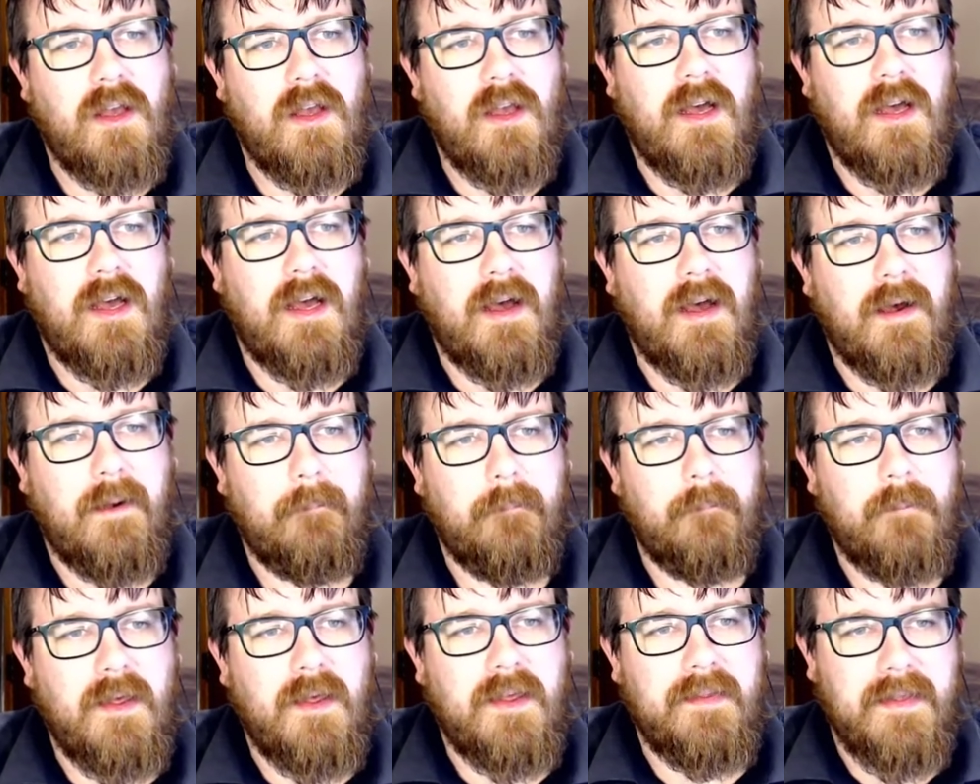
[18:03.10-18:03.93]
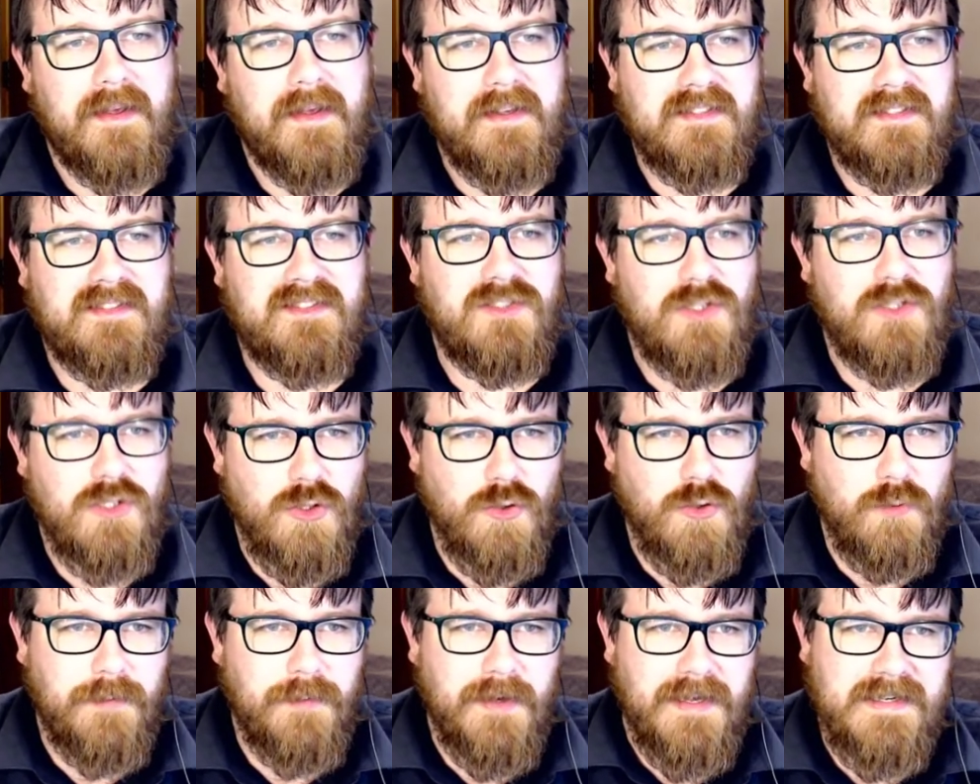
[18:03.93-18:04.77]
um, and that's
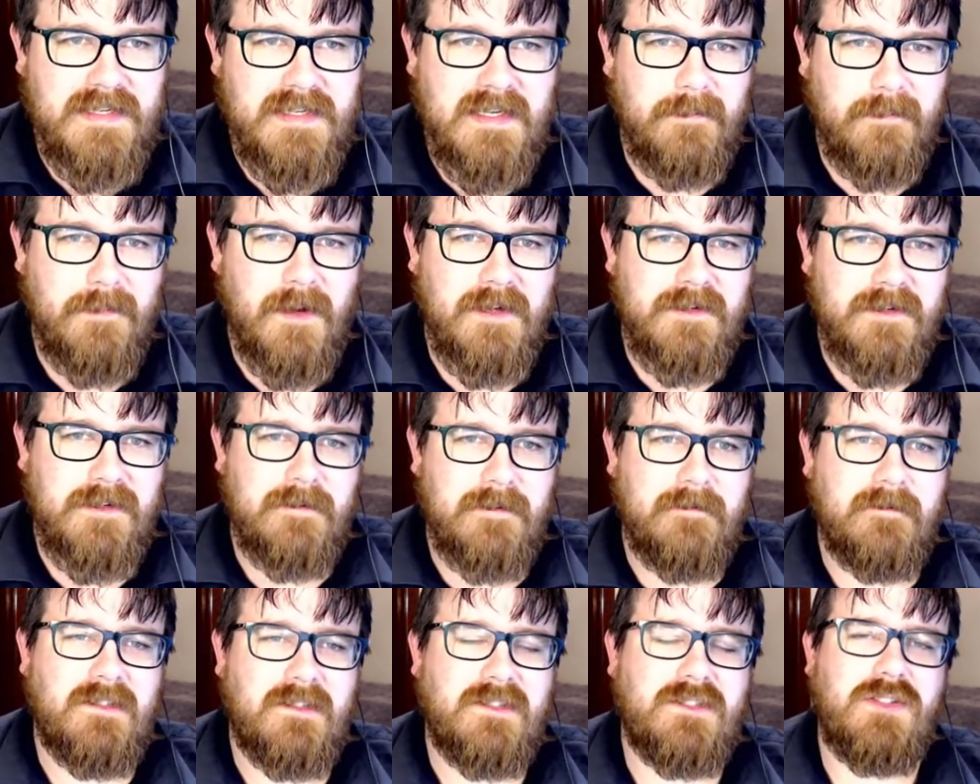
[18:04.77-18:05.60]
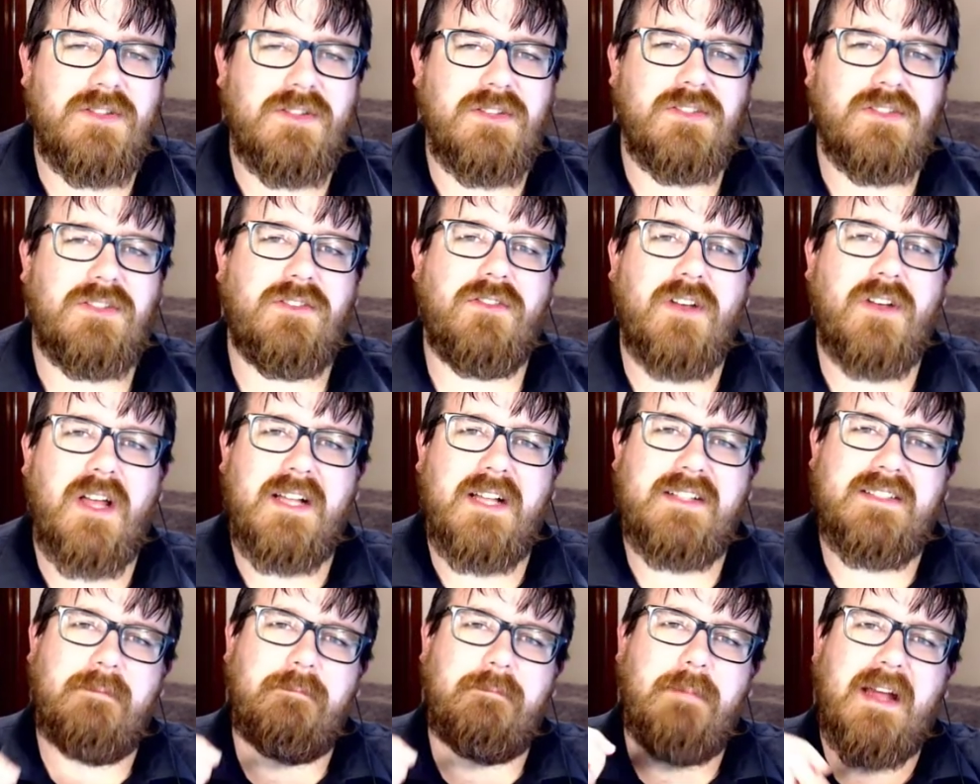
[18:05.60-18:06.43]
new BT button. So this
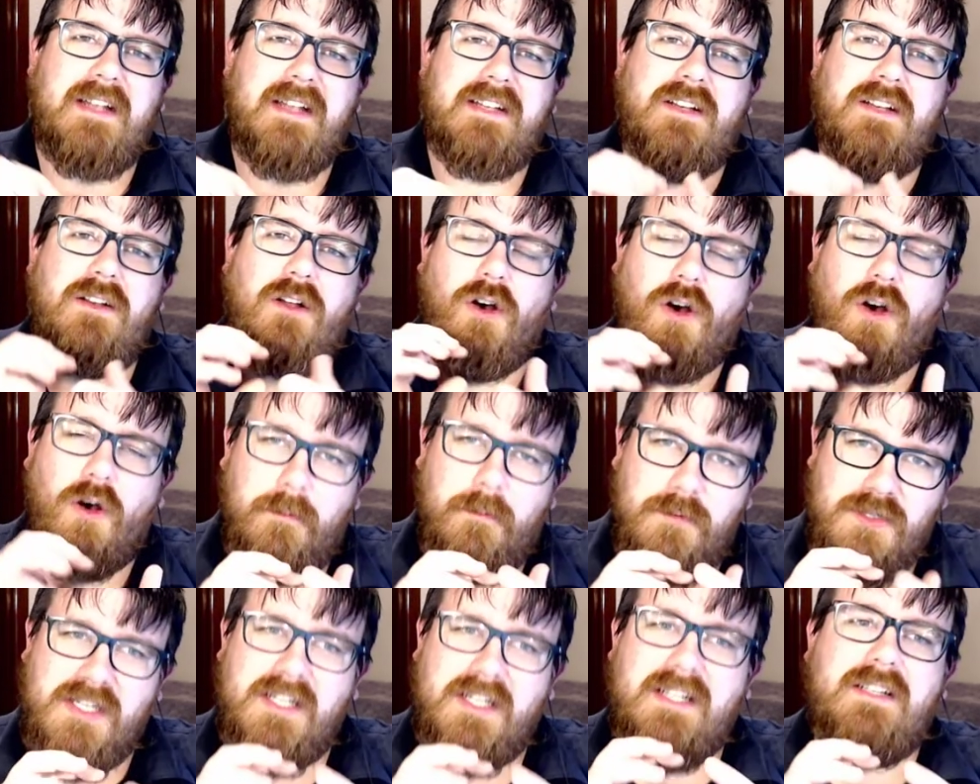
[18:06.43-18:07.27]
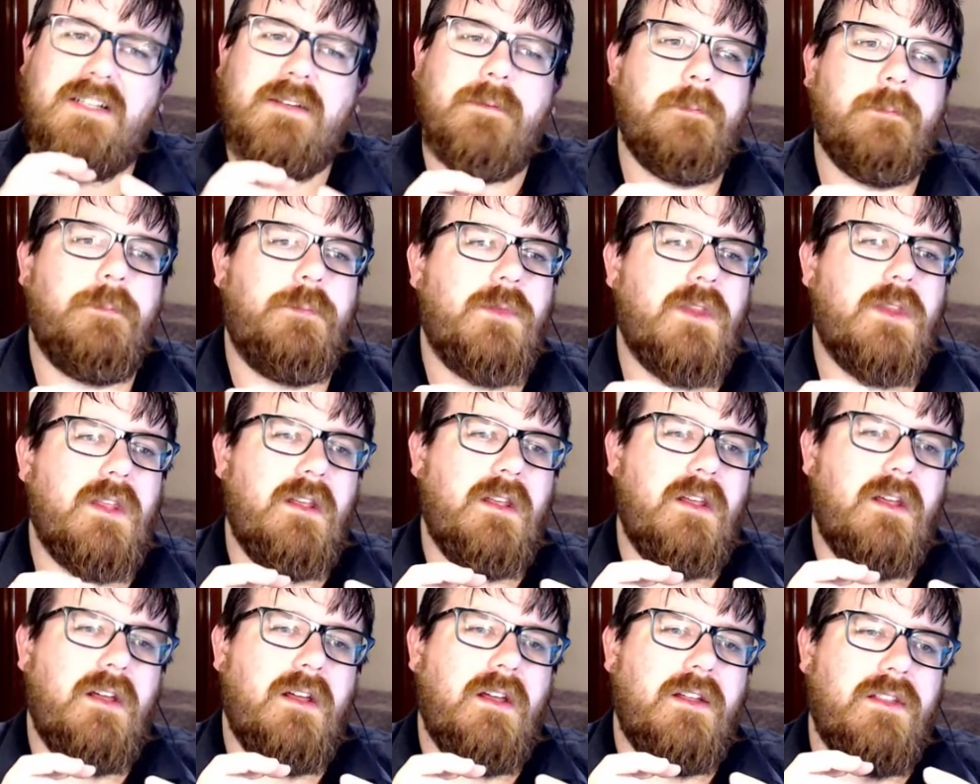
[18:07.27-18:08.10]
creates a button object
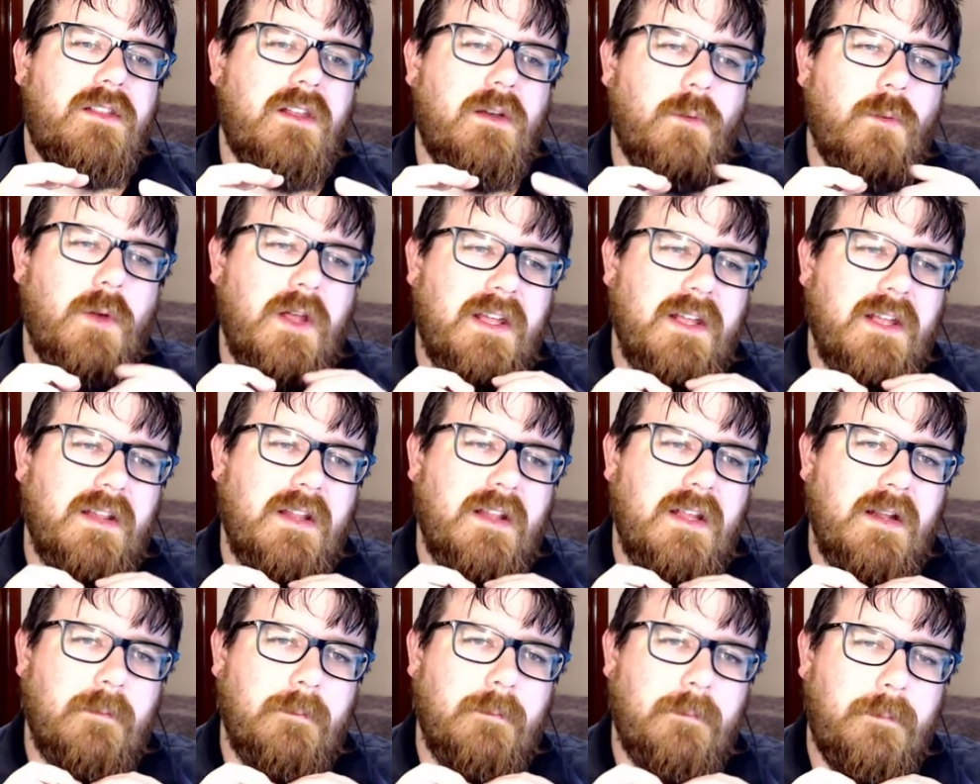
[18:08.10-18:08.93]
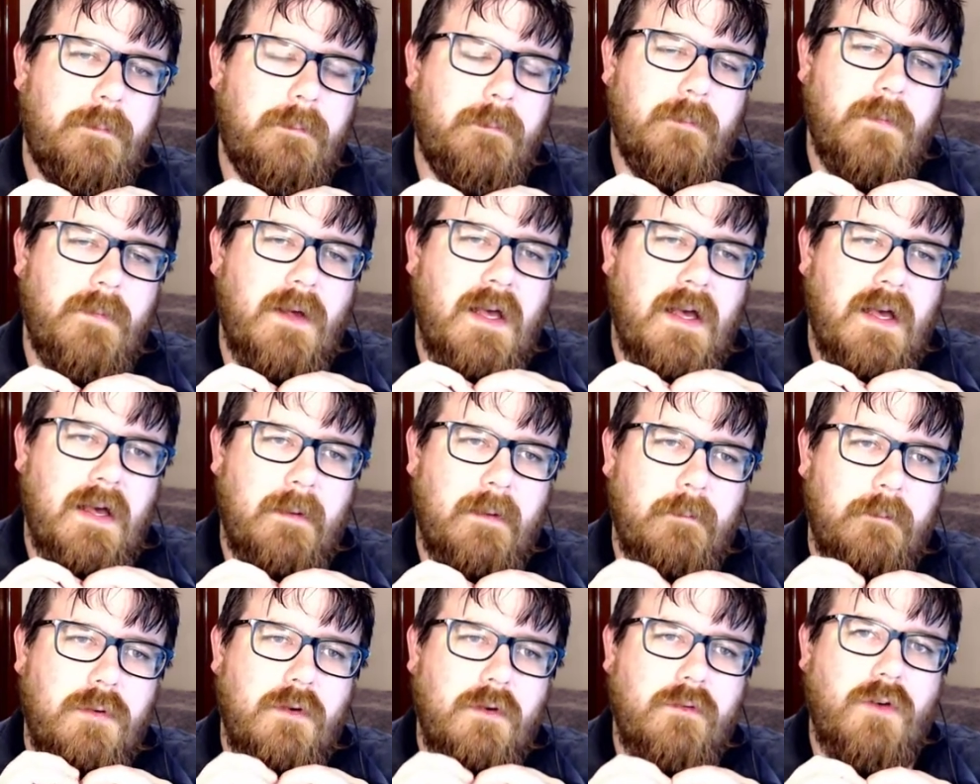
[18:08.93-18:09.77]
that we can then
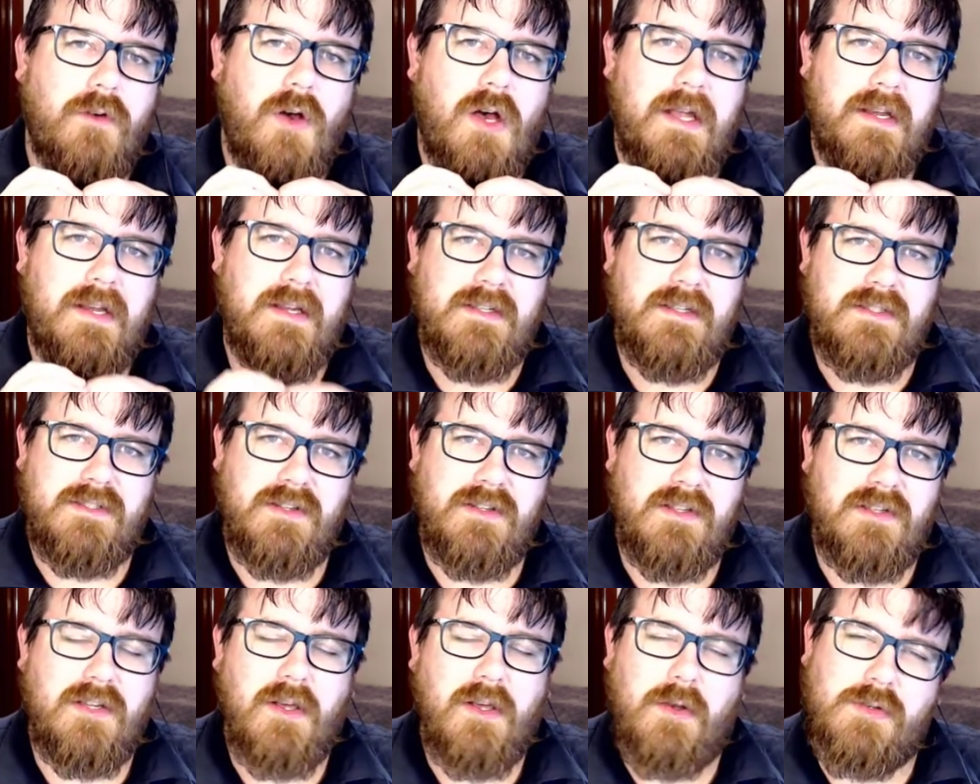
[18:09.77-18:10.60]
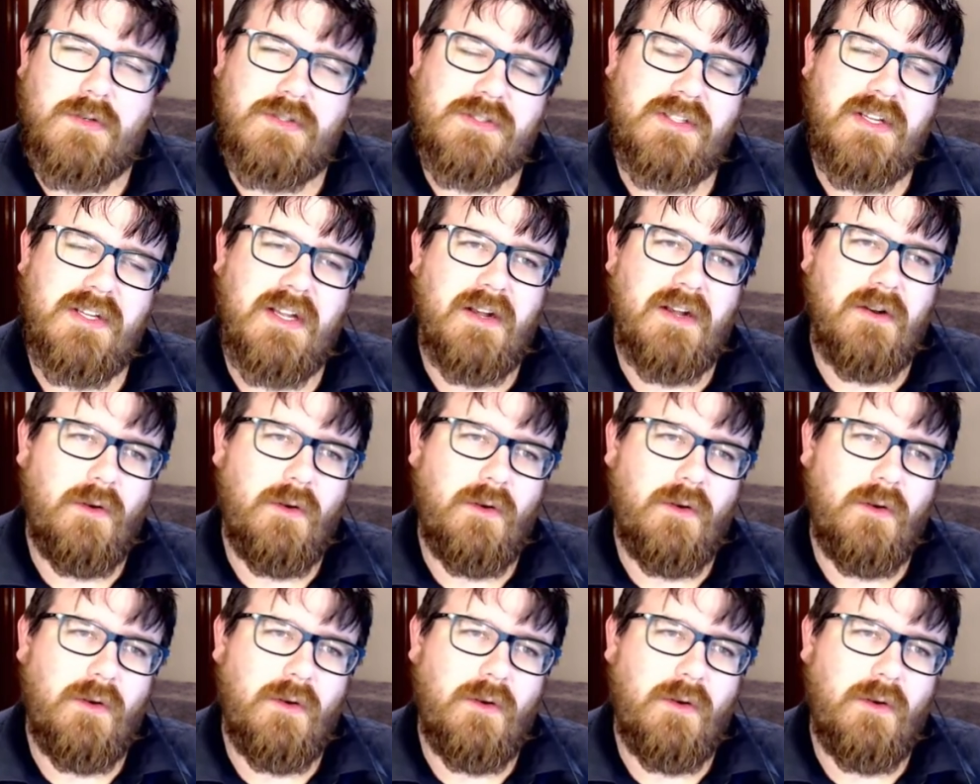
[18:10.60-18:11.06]
um, provide into the toast. And